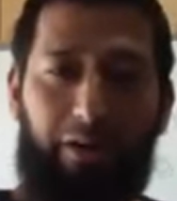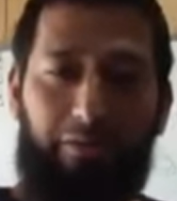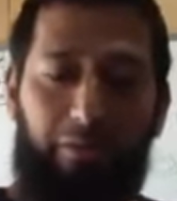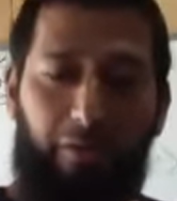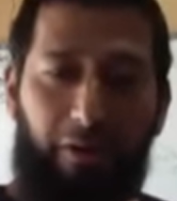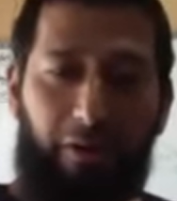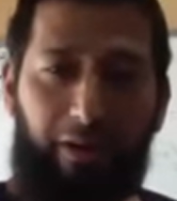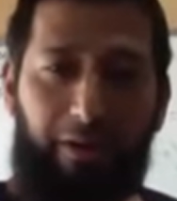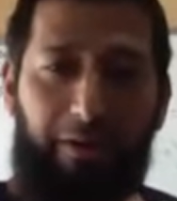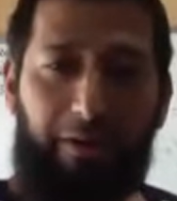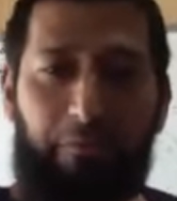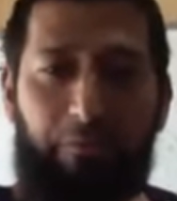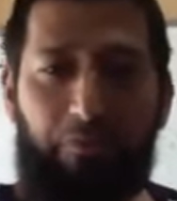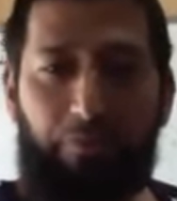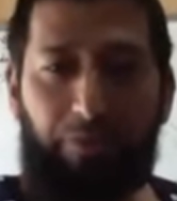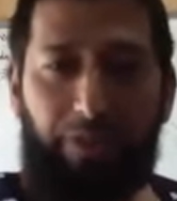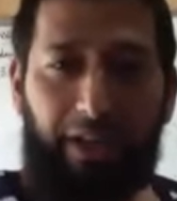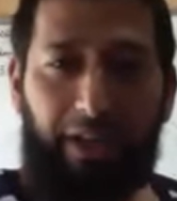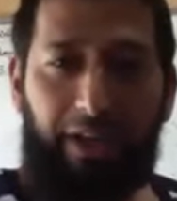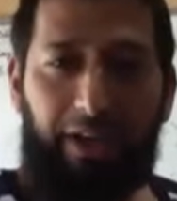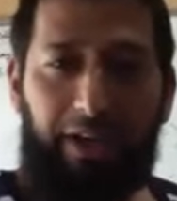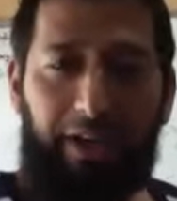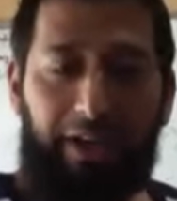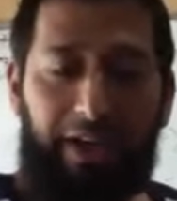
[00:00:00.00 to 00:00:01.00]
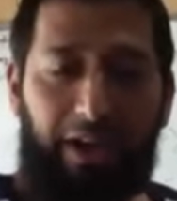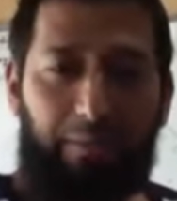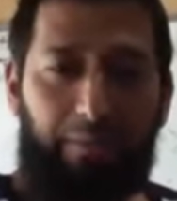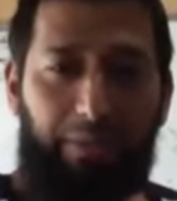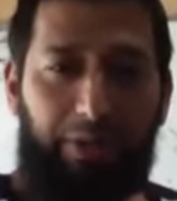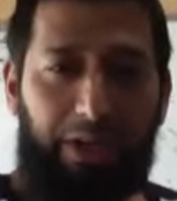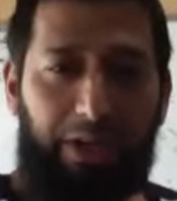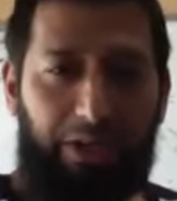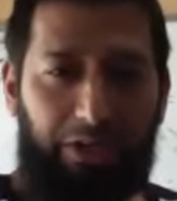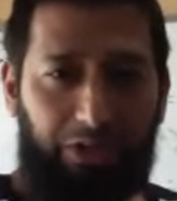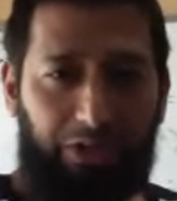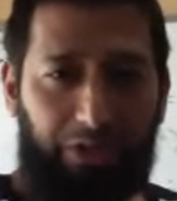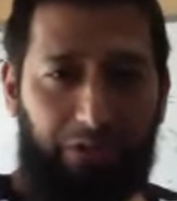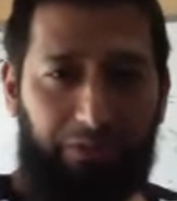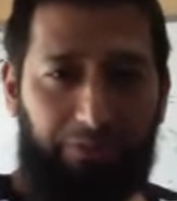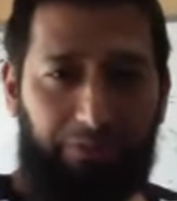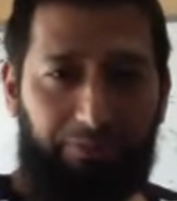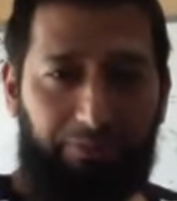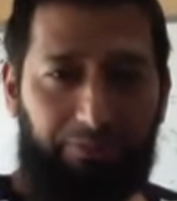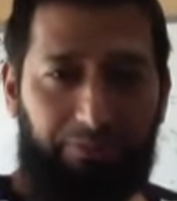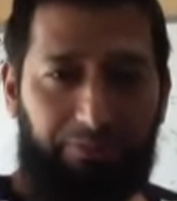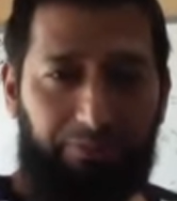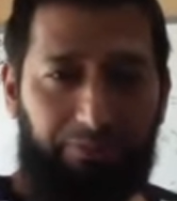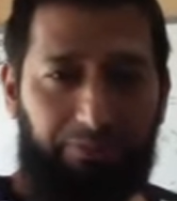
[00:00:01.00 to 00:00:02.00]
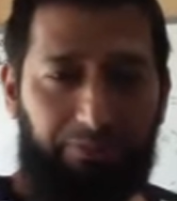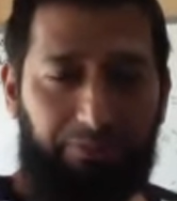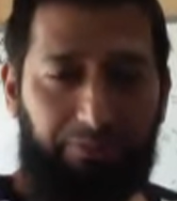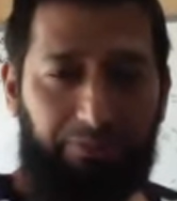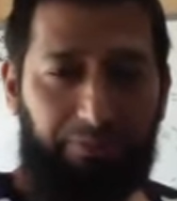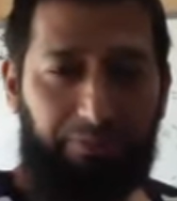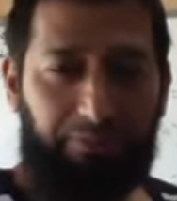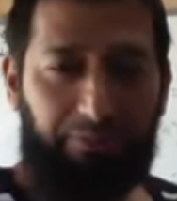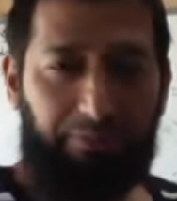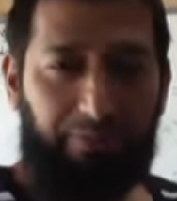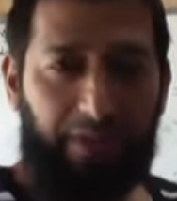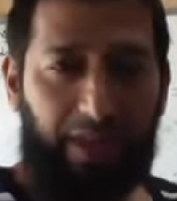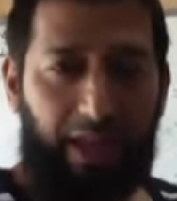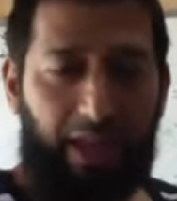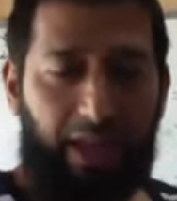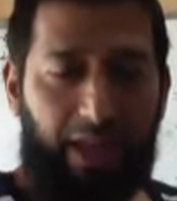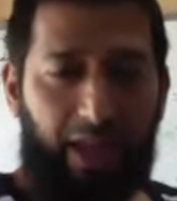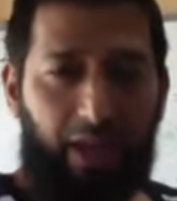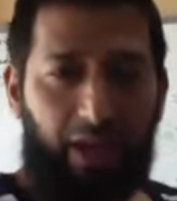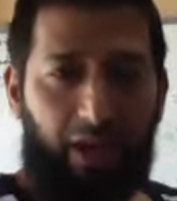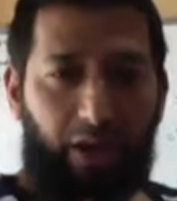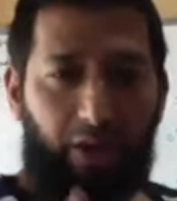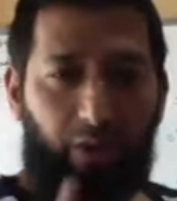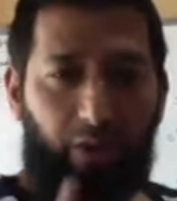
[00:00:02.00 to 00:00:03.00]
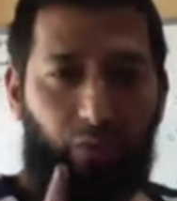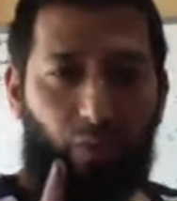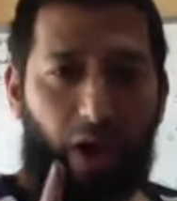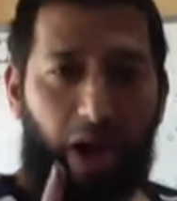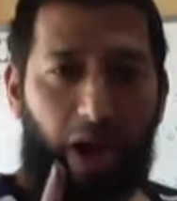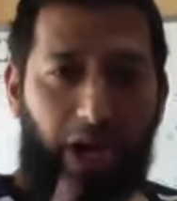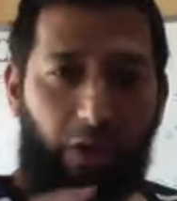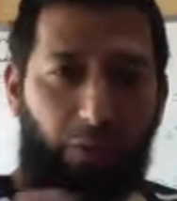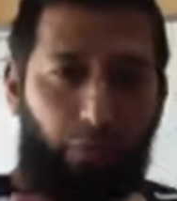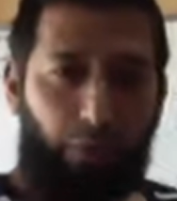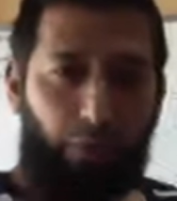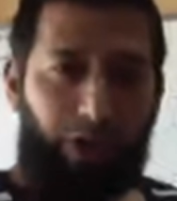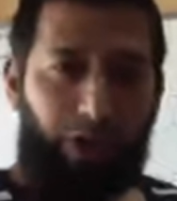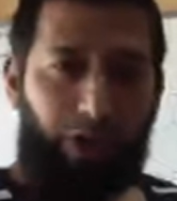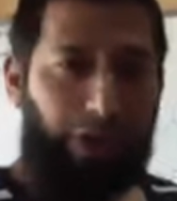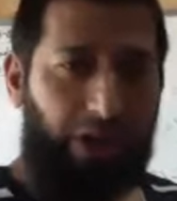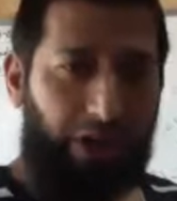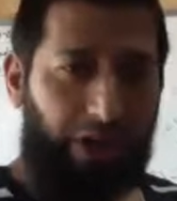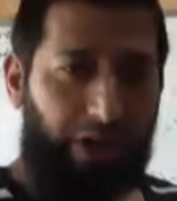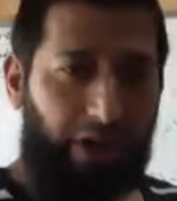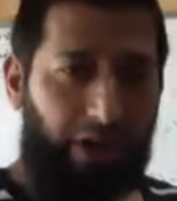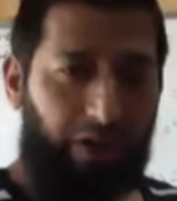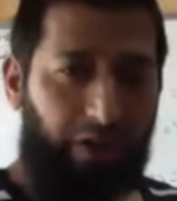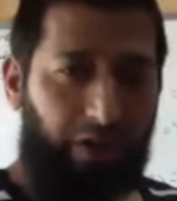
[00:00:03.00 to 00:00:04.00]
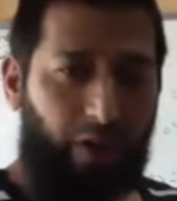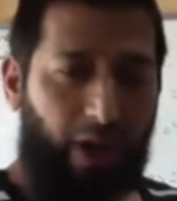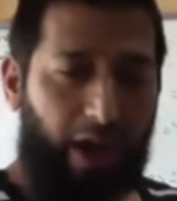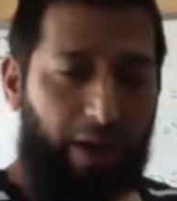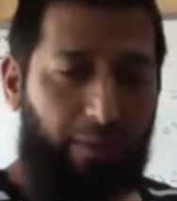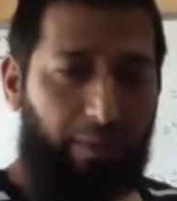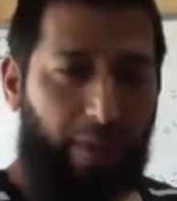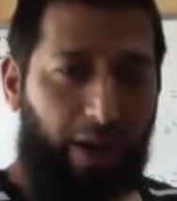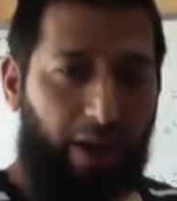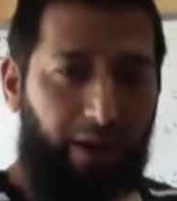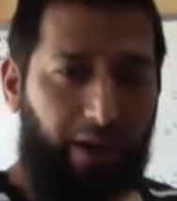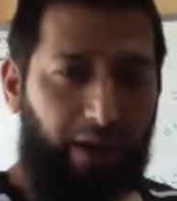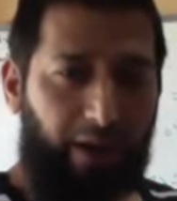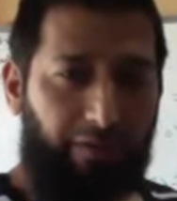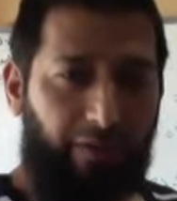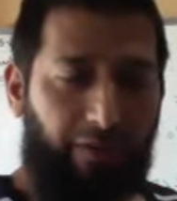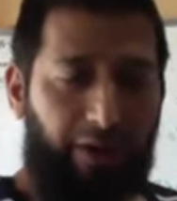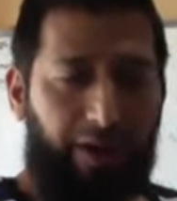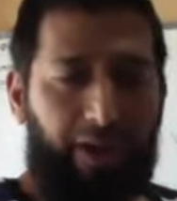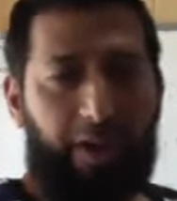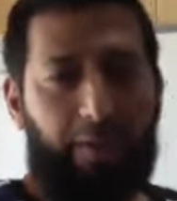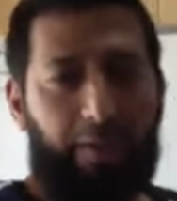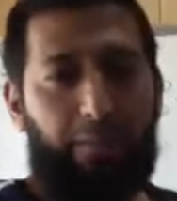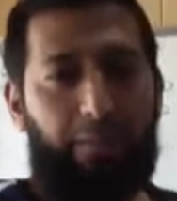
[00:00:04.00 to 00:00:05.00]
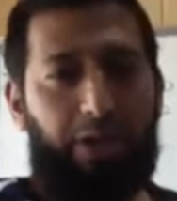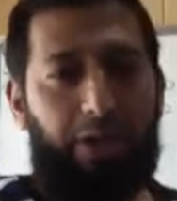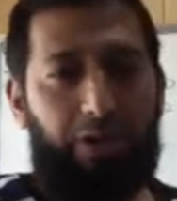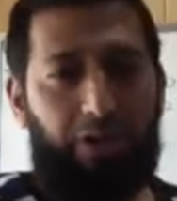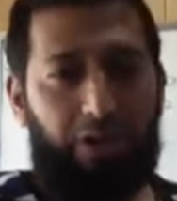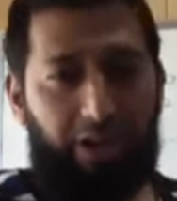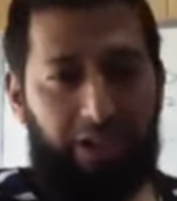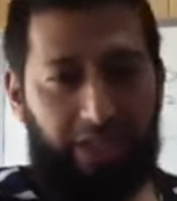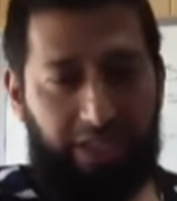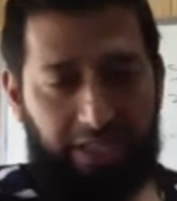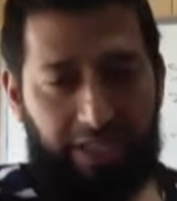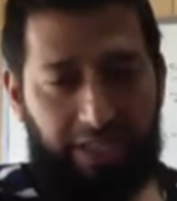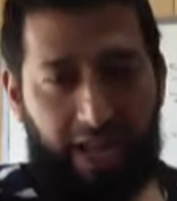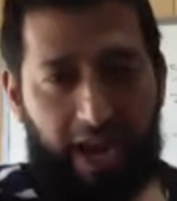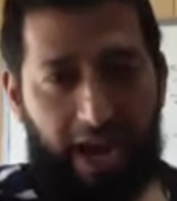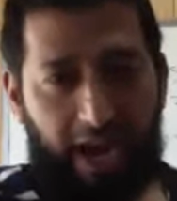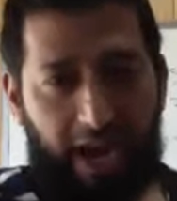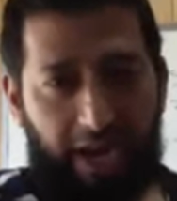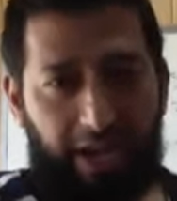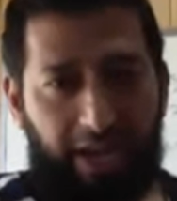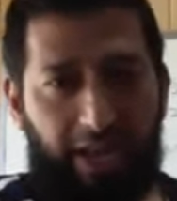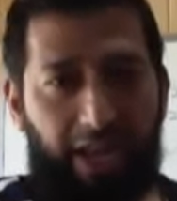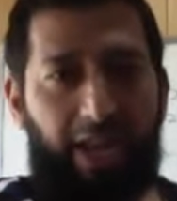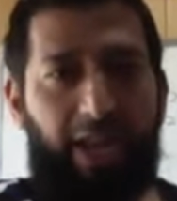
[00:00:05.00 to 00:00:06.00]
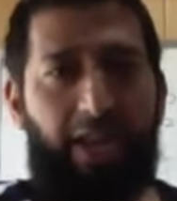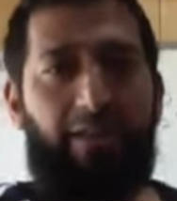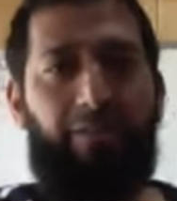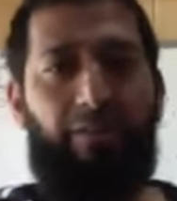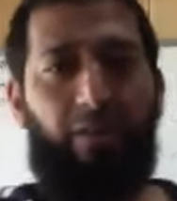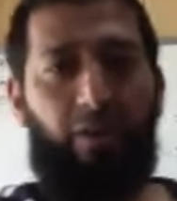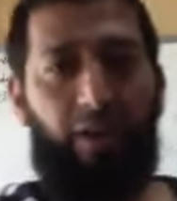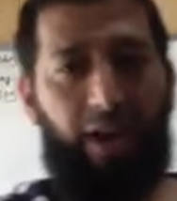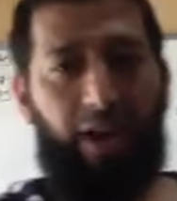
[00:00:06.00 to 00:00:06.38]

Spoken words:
for recombination. Why do we require marker for recombination is that, for